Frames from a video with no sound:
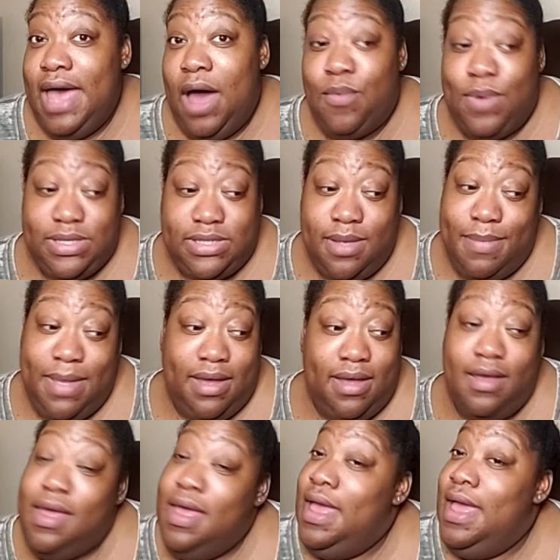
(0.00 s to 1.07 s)
I want to make
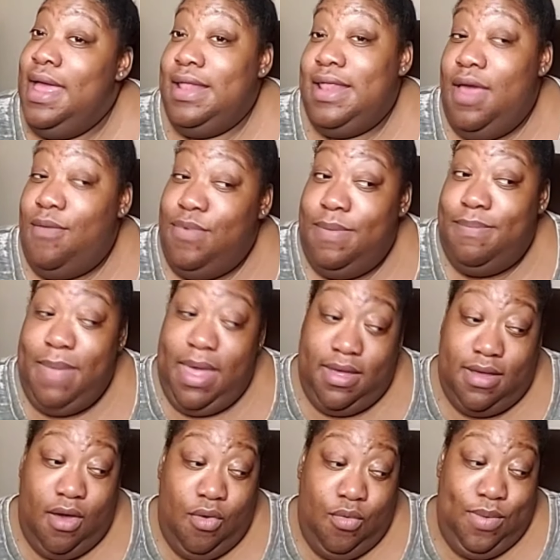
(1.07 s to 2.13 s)
a, let me
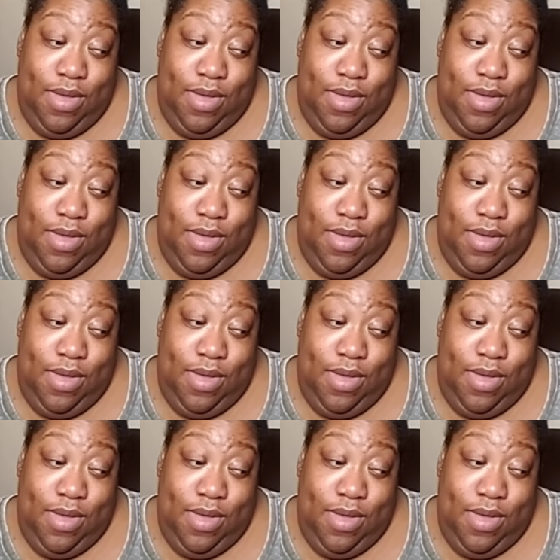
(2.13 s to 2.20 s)
make a